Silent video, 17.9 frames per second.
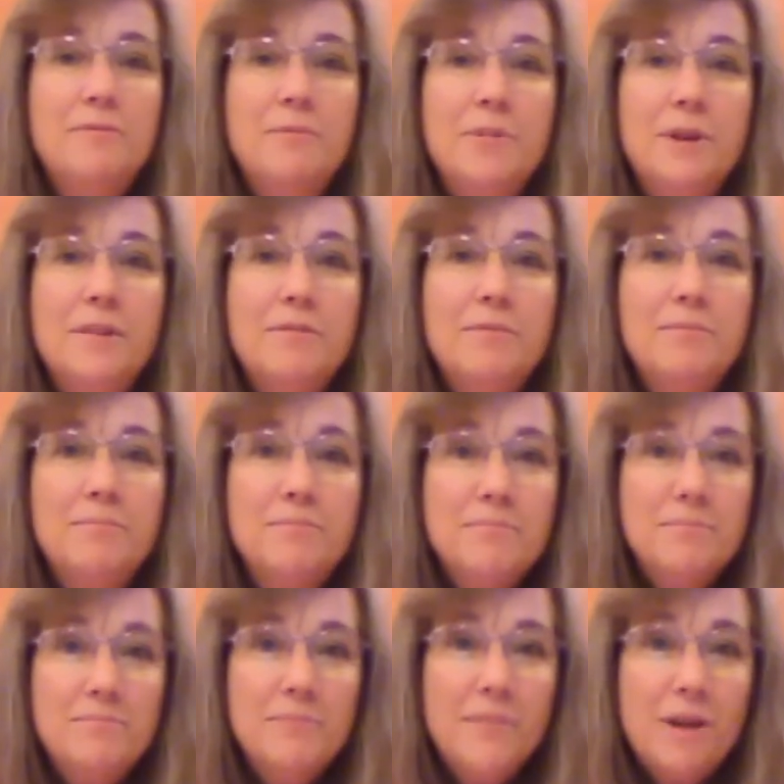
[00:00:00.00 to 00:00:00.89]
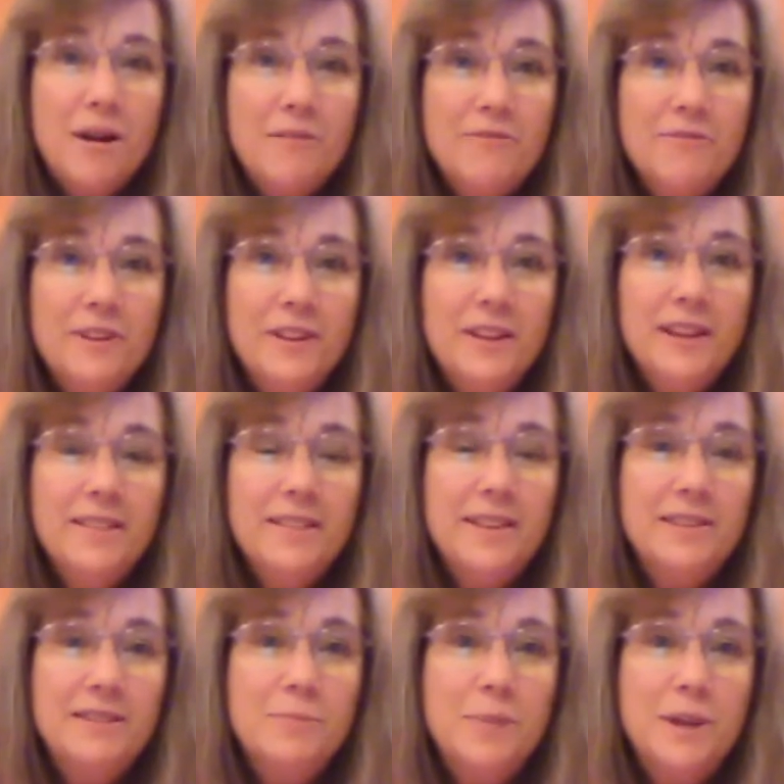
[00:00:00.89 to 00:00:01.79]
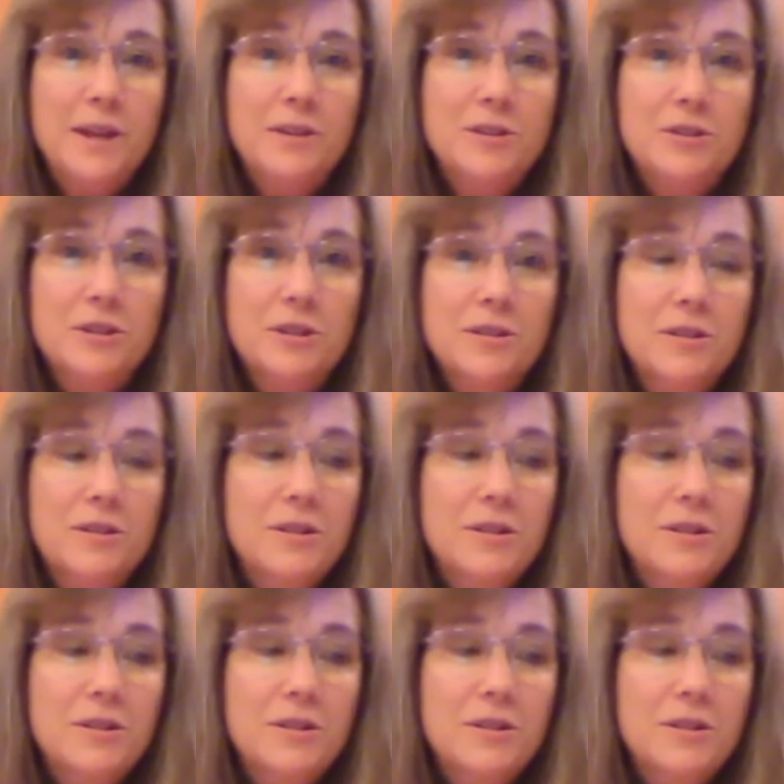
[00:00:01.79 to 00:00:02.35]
we are filling this manger.